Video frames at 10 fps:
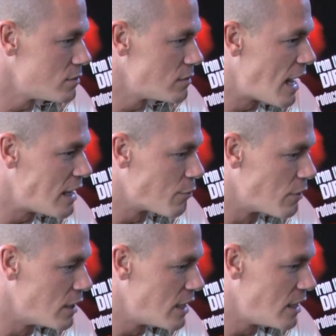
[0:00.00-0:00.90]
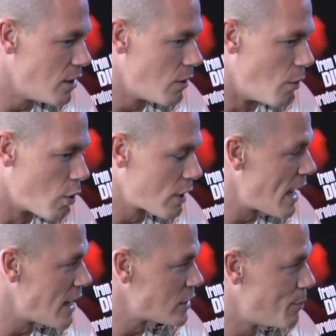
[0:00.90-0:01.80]
any really
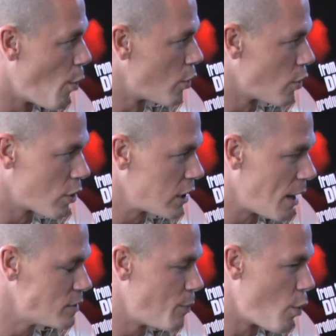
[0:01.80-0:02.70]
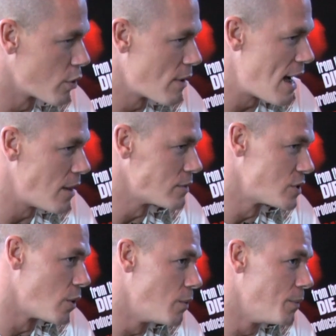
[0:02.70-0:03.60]
organized sport or club sport around,
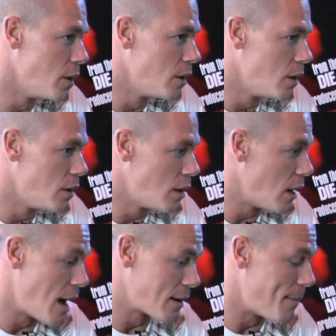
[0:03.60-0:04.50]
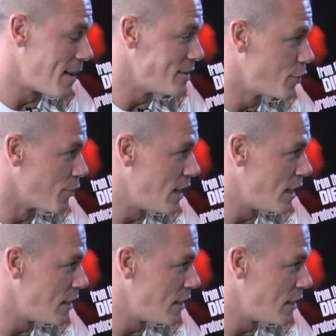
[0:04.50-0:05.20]
so I got my degree